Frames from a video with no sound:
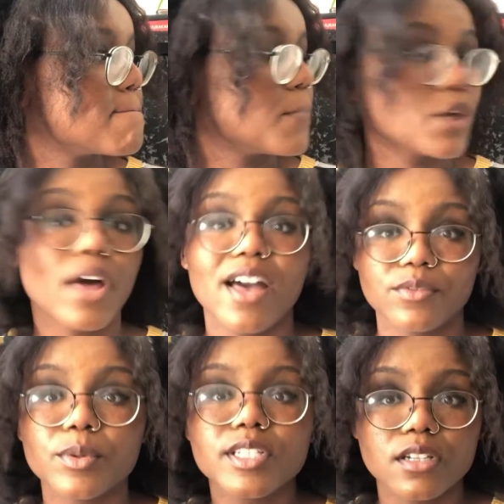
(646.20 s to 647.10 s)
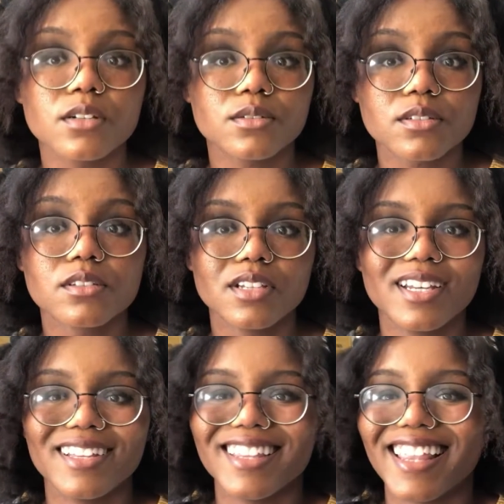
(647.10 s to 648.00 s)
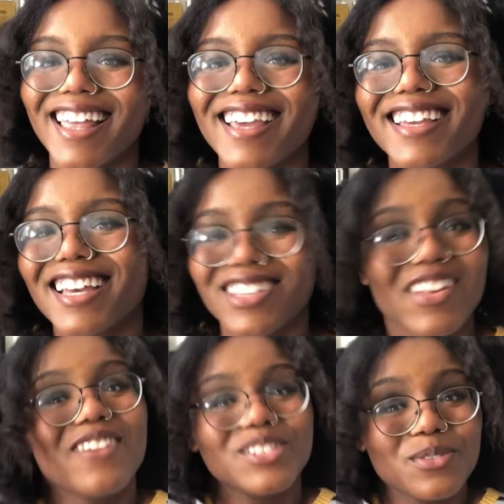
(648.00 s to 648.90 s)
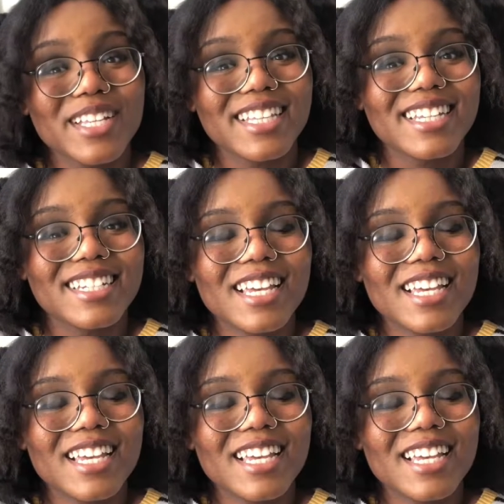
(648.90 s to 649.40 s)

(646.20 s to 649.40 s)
you'll have windows, like you'll have a toilet.